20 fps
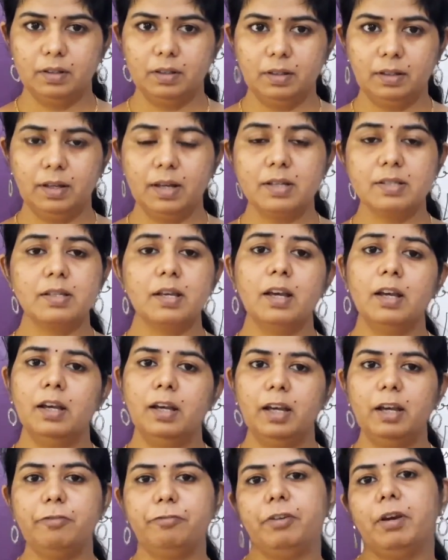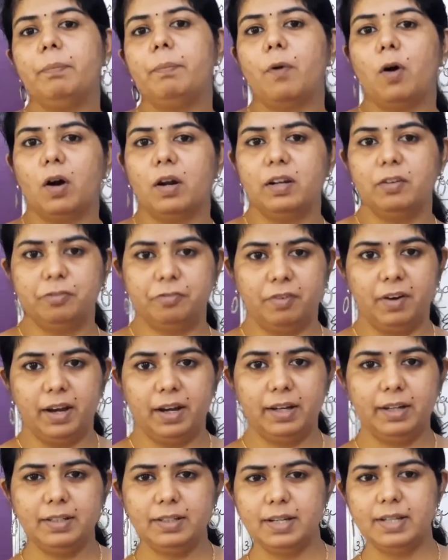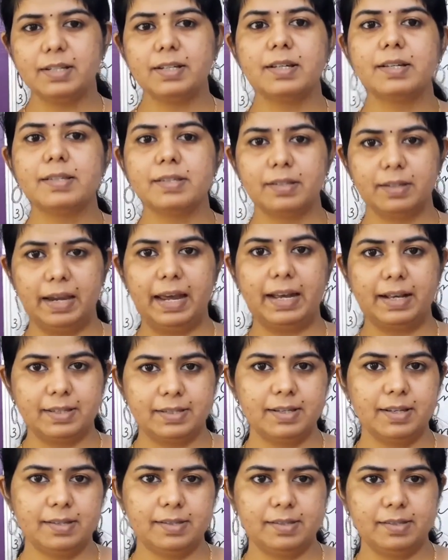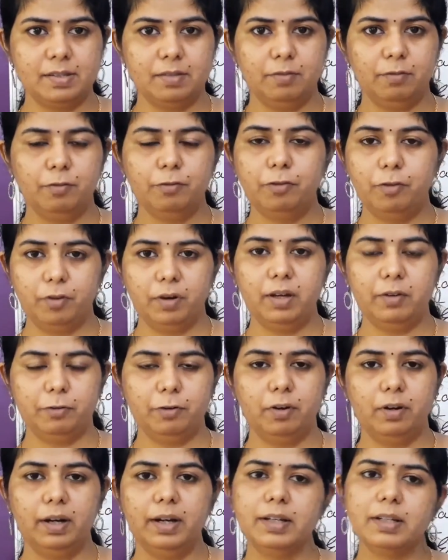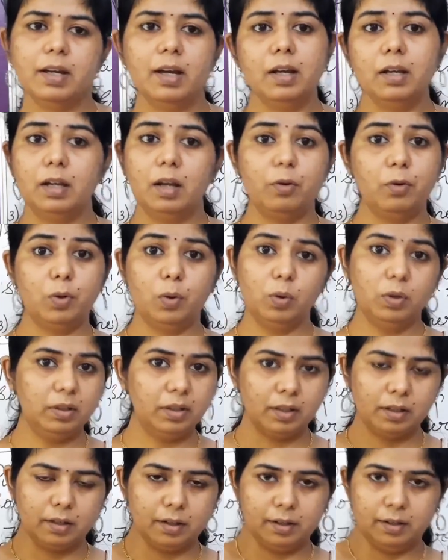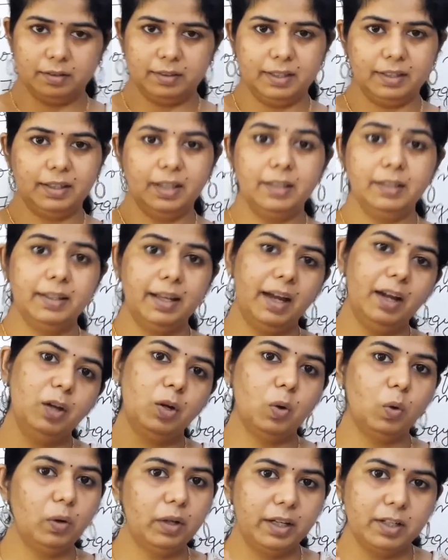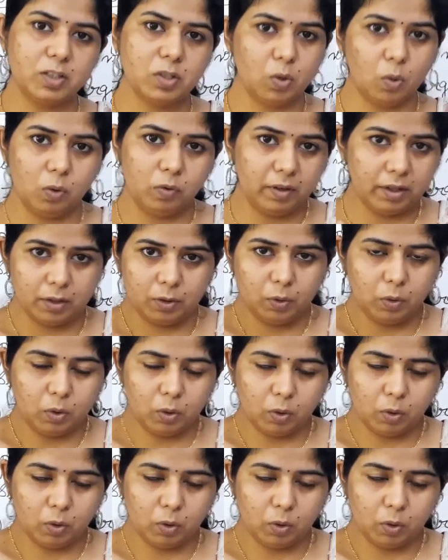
Yes, if your body find it is excess for it, now don't thinking that don't